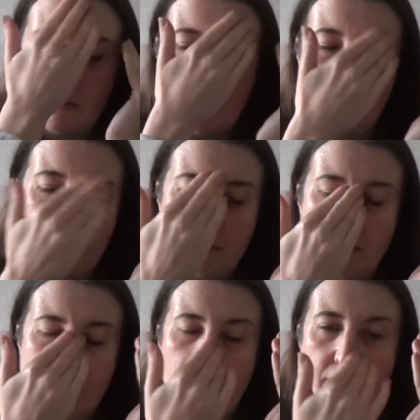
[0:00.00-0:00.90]
tell it's a
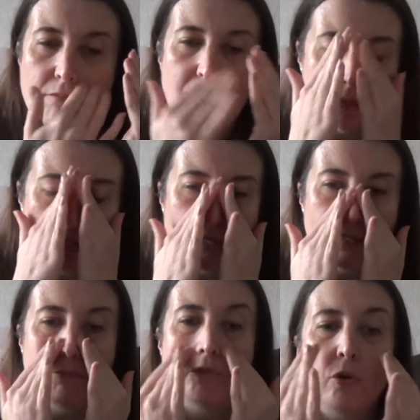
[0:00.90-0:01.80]
serum, it's
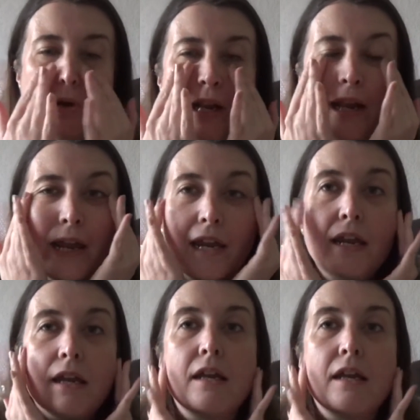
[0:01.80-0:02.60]
slightly more oily.